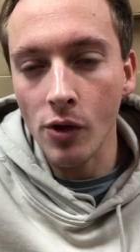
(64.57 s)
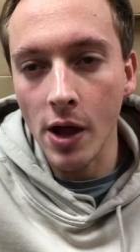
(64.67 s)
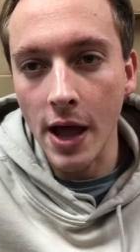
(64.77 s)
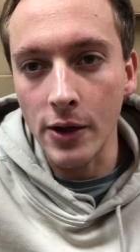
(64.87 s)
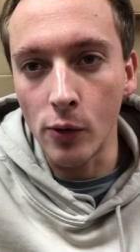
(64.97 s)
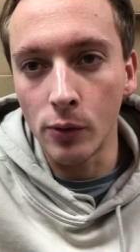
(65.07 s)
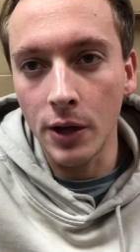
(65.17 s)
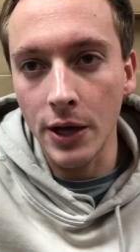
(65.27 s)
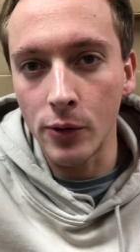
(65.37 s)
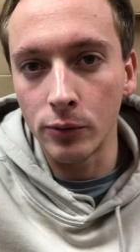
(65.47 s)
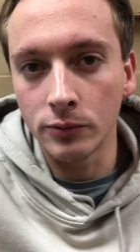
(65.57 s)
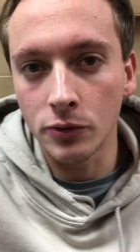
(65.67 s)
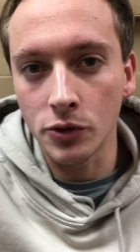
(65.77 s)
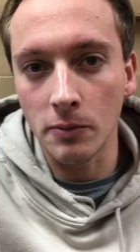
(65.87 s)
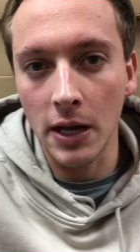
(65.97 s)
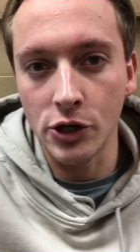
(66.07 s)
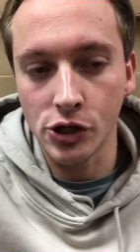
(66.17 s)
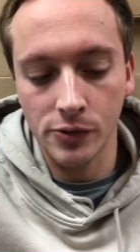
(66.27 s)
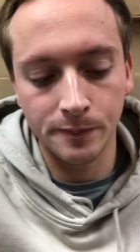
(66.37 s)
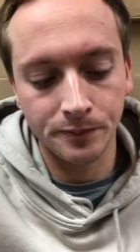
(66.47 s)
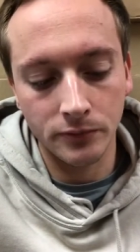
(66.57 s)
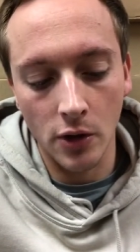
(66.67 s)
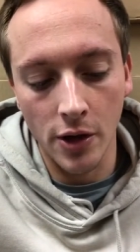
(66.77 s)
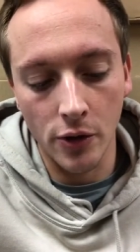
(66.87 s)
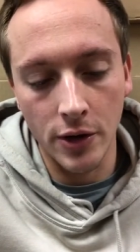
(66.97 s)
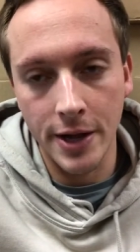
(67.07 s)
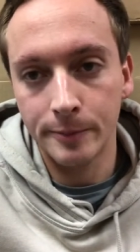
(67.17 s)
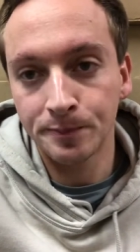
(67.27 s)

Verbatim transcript: Hey all, hey all, got some lunch going on here.